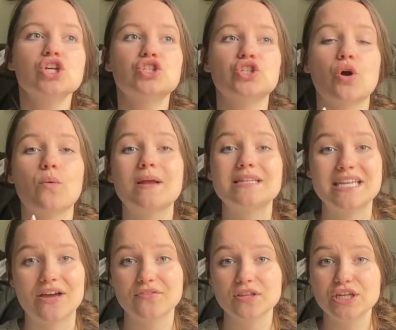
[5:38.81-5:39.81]
So
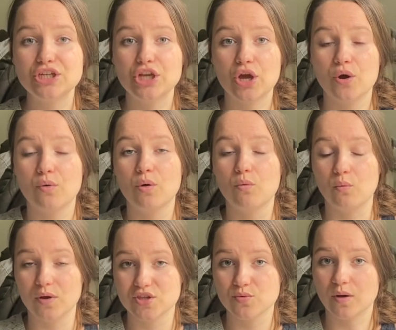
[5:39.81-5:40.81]
definitely know
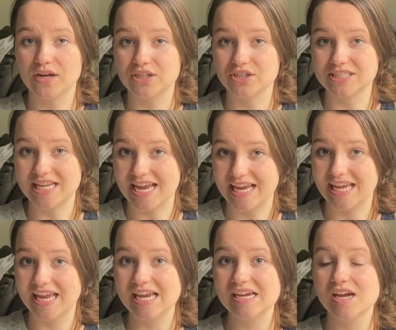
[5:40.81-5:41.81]
which one you're
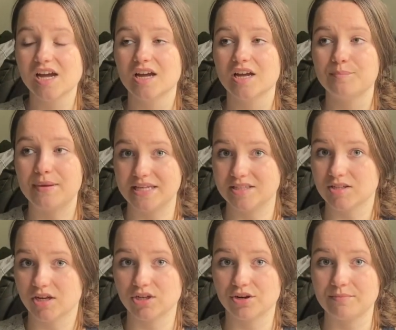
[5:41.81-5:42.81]
taking based
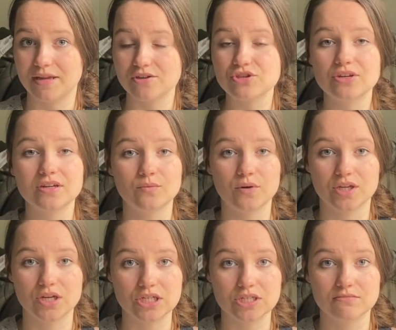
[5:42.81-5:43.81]
on your major and what
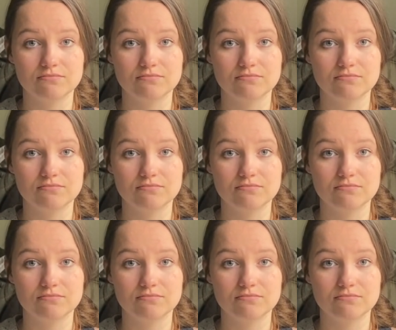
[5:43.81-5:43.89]
you're